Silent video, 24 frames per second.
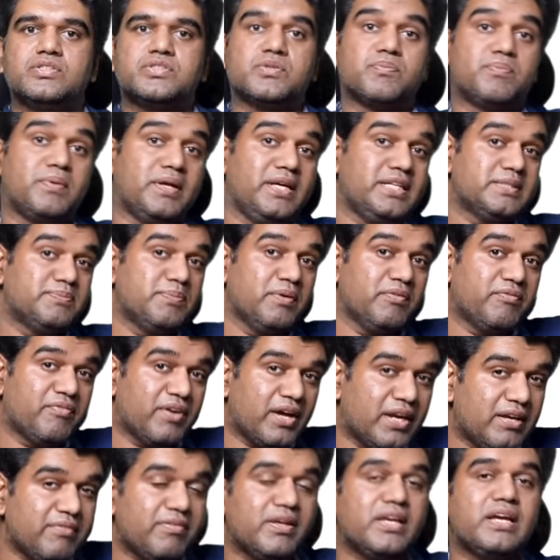So please be
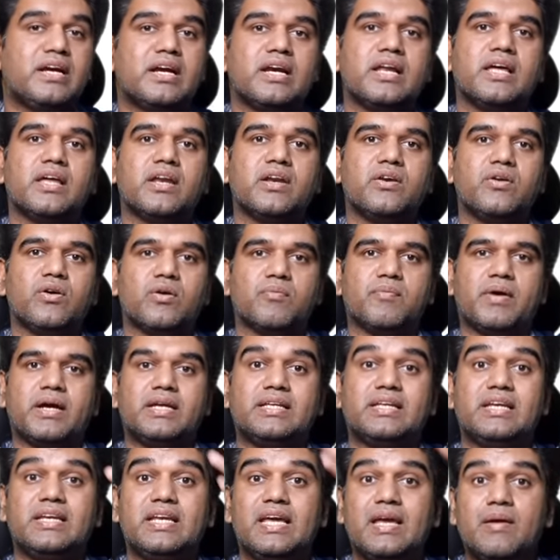very, very clear in your
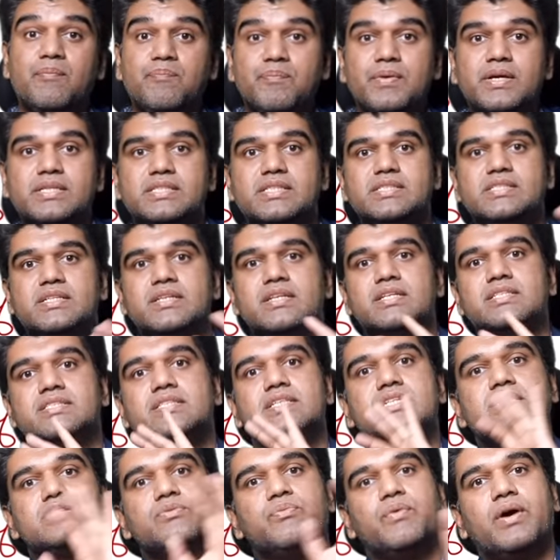mind that APS is a
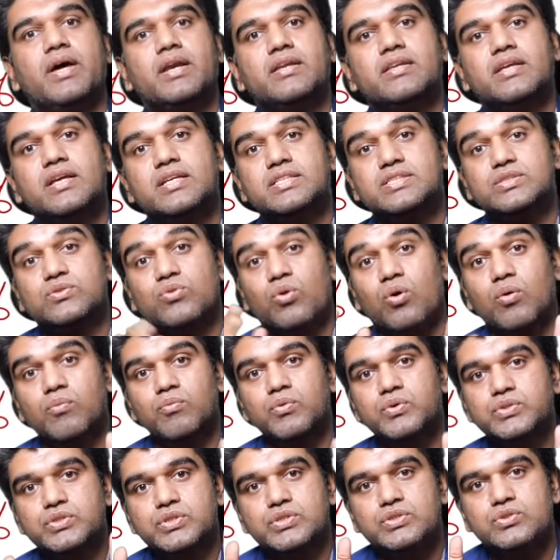disease where there is
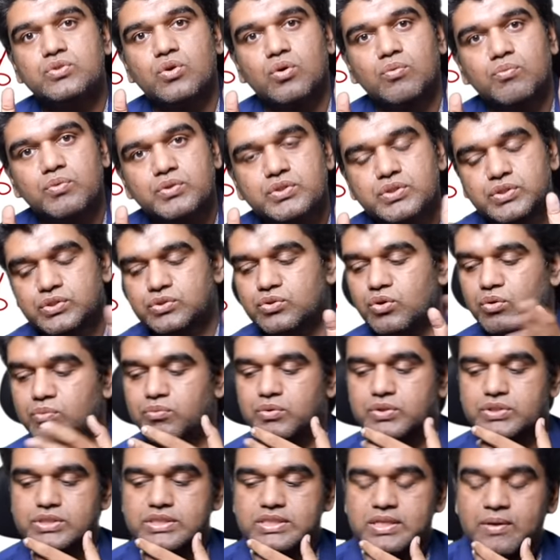thrombosis, thrombosis,
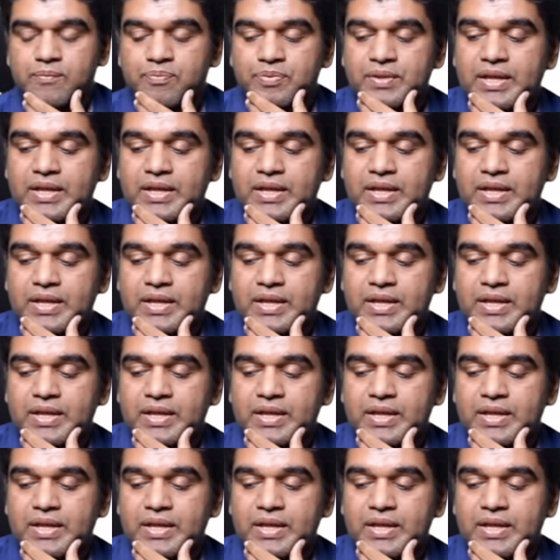thrombosis,